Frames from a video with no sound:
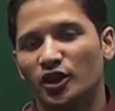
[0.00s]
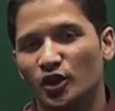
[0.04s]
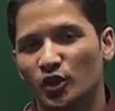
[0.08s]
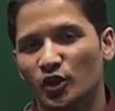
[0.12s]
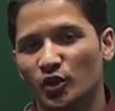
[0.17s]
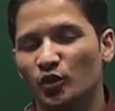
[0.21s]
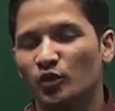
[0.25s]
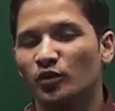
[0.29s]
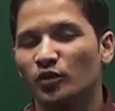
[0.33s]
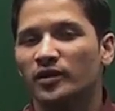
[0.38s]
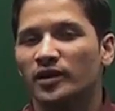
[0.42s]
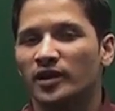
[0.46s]

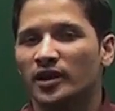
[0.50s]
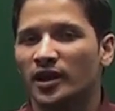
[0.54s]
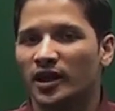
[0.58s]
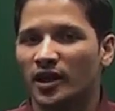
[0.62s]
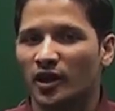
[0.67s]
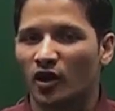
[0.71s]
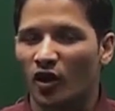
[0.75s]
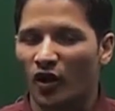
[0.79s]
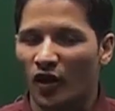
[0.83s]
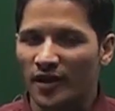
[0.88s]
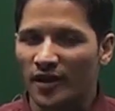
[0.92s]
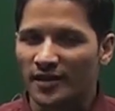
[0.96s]
two
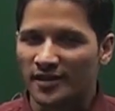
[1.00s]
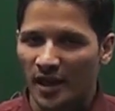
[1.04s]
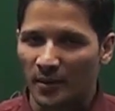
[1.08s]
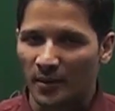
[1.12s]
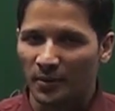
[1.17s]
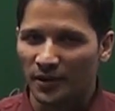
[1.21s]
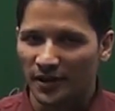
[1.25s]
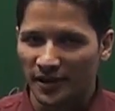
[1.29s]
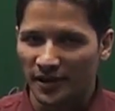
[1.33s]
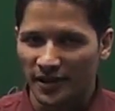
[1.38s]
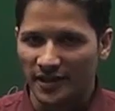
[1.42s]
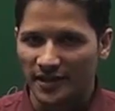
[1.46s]
coins
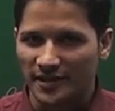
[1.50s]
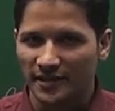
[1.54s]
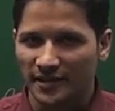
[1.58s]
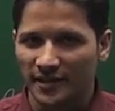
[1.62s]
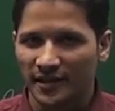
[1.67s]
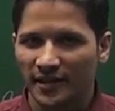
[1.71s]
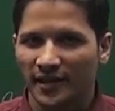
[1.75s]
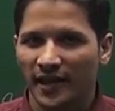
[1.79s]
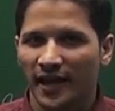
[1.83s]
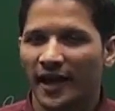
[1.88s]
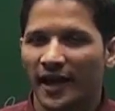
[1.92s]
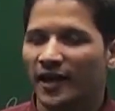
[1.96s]

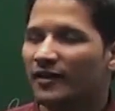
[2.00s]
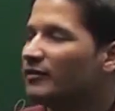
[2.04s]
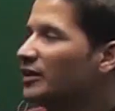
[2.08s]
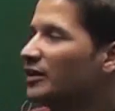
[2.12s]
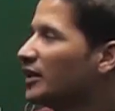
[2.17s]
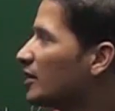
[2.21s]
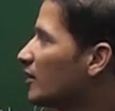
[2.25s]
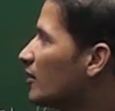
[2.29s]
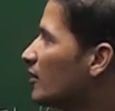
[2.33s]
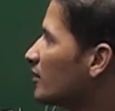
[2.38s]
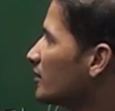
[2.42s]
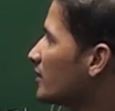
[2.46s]
simultaneously and we
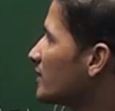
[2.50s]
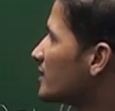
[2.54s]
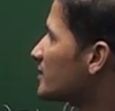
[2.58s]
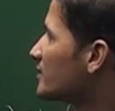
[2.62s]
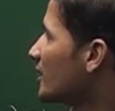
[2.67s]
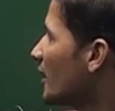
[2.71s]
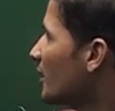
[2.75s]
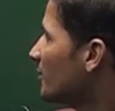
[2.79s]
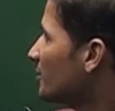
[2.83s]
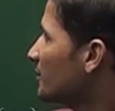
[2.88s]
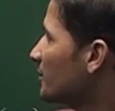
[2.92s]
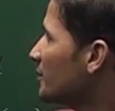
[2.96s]
got this
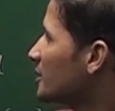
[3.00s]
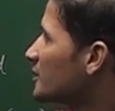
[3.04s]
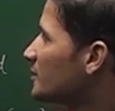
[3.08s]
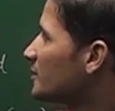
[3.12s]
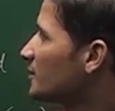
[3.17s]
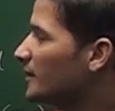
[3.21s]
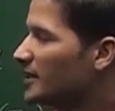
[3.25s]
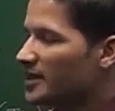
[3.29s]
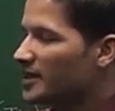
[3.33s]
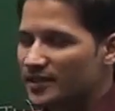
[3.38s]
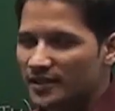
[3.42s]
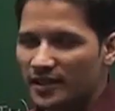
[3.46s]
sample
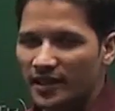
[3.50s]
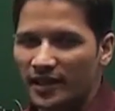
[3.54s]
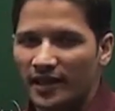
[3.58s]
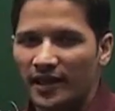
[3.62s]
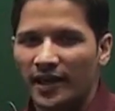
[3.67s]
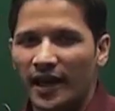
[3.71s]
space,